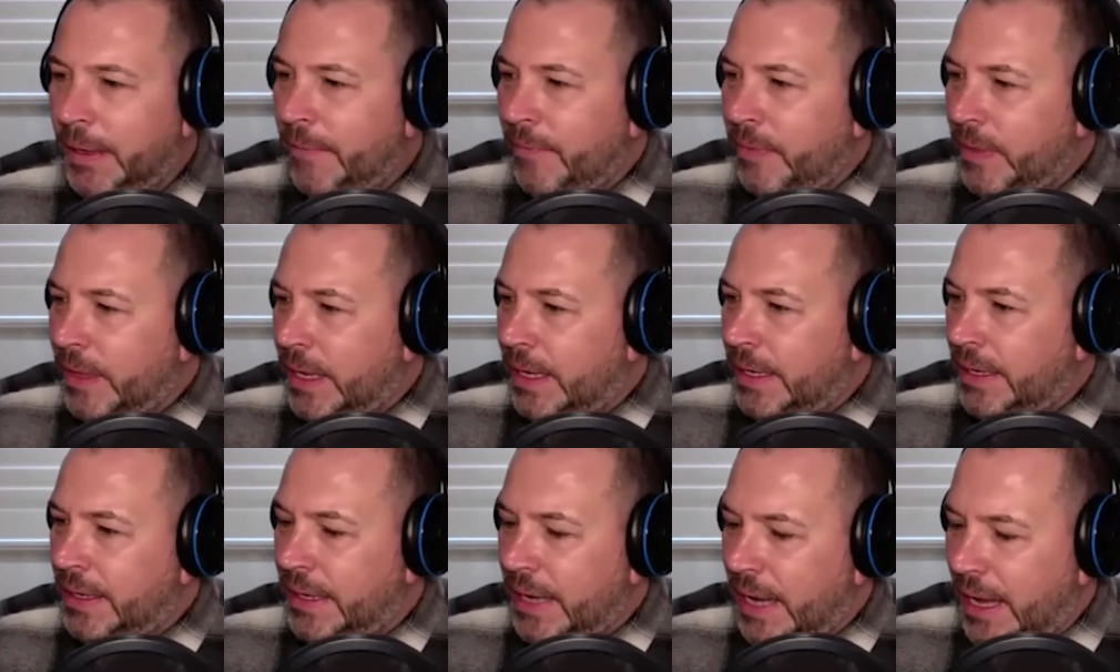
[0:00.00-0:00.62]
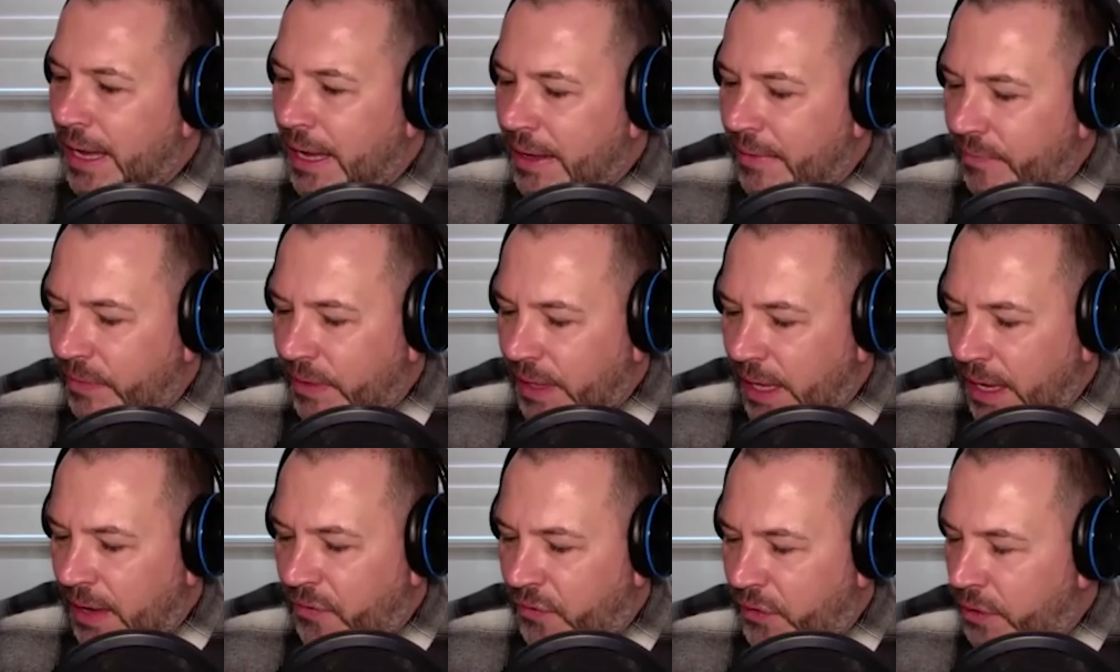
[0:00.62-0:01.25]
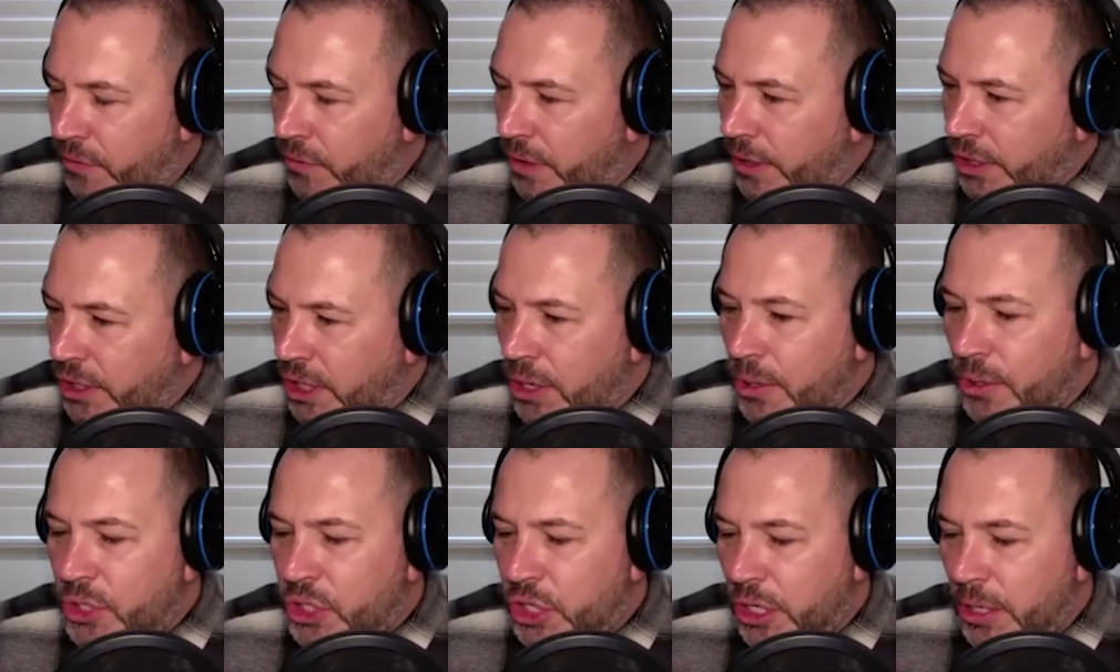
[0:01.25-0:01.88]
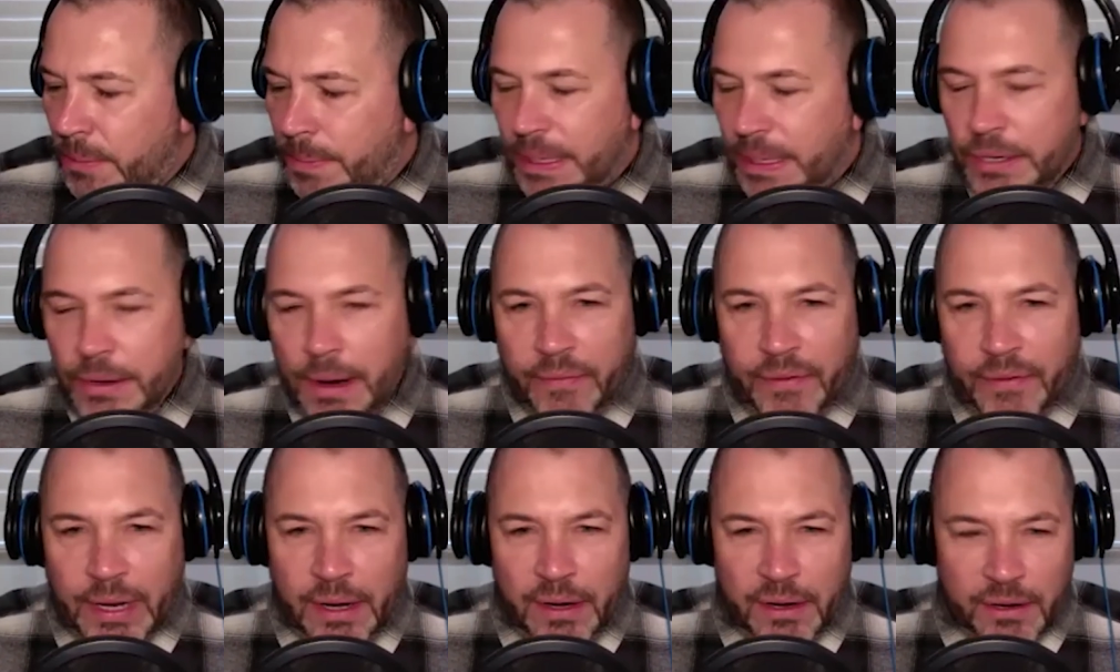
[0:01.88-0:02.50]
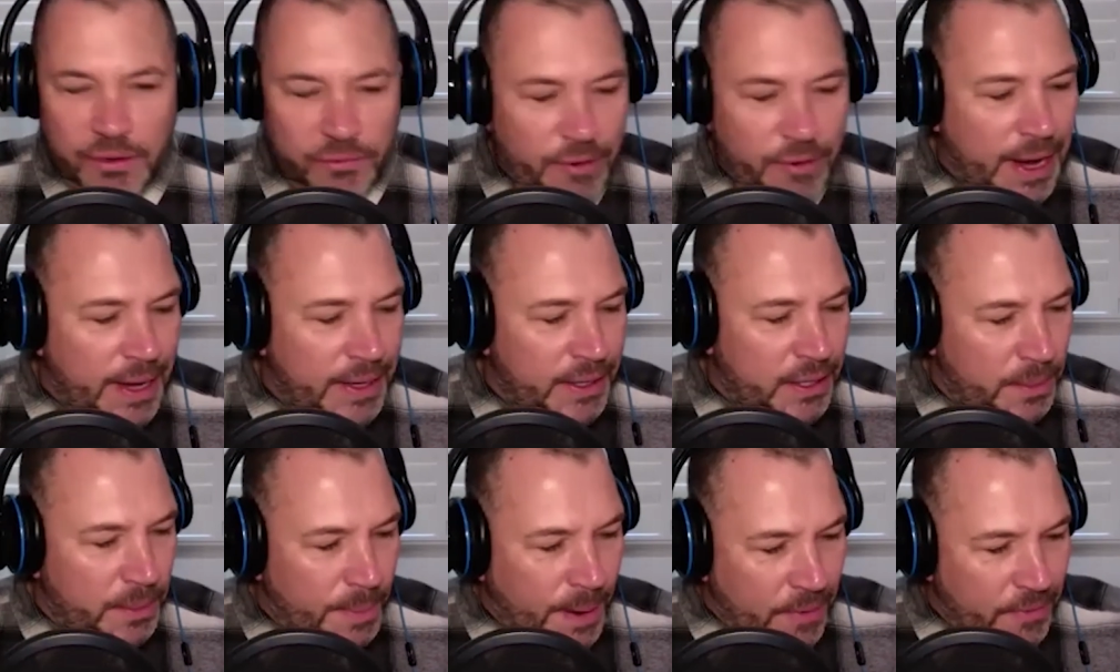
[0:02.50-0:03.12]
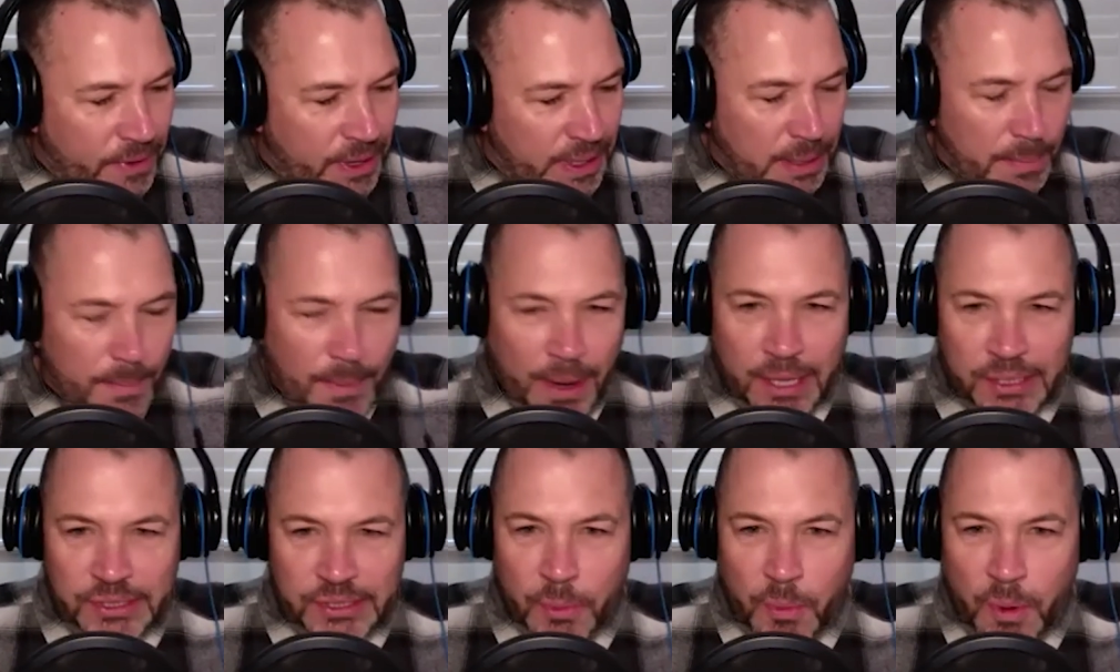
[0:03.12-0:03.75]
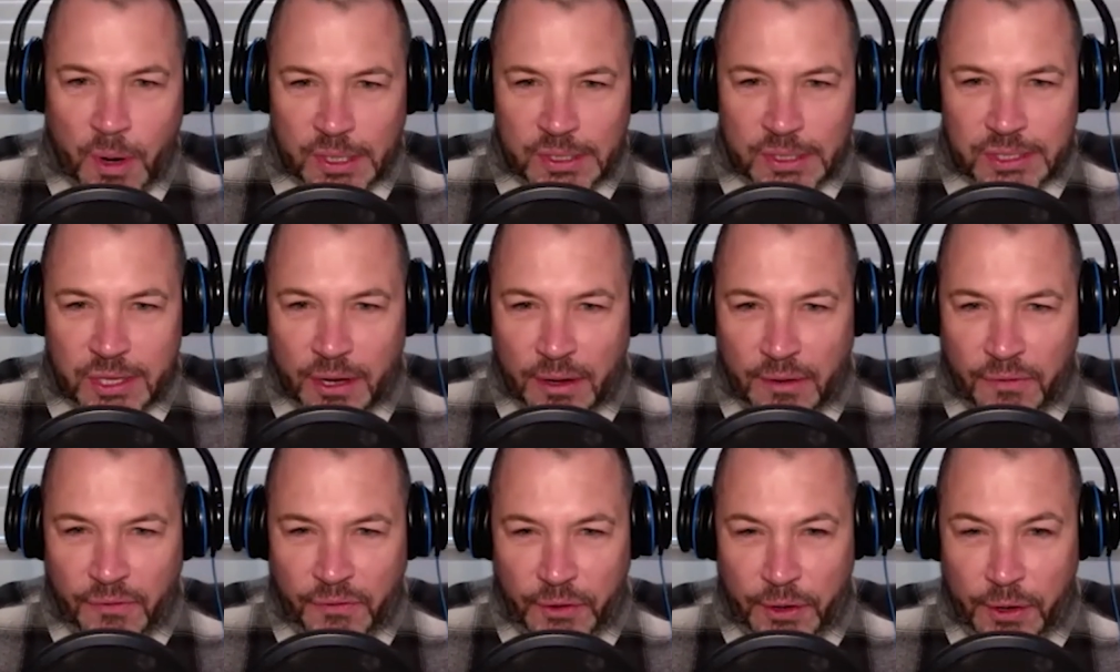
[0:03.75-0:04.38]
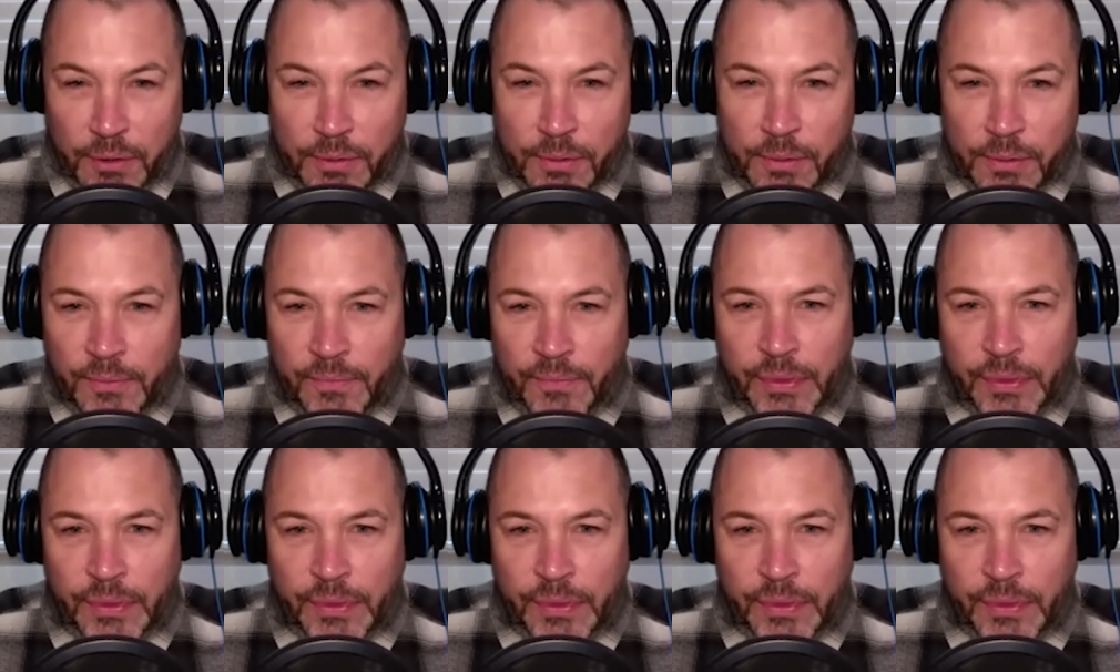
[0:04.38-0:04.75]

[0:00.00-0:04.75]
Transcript: And if you're on YouTube and you're having a look around, apparently Master Wong's got a few